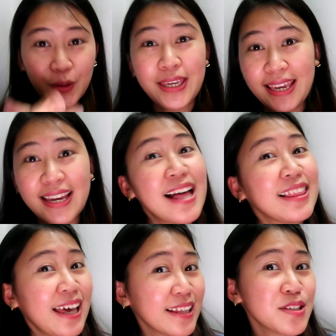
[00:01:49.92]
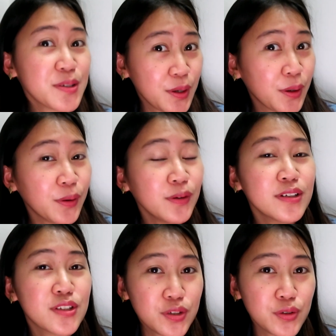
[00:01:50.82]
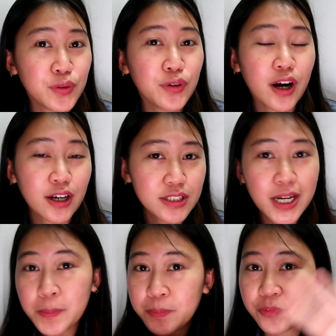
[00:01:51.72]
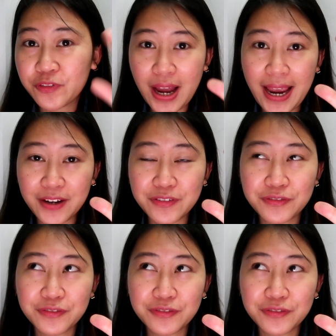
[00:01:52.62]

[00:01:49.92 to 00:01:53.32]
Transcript: Okay, let's go to our top 5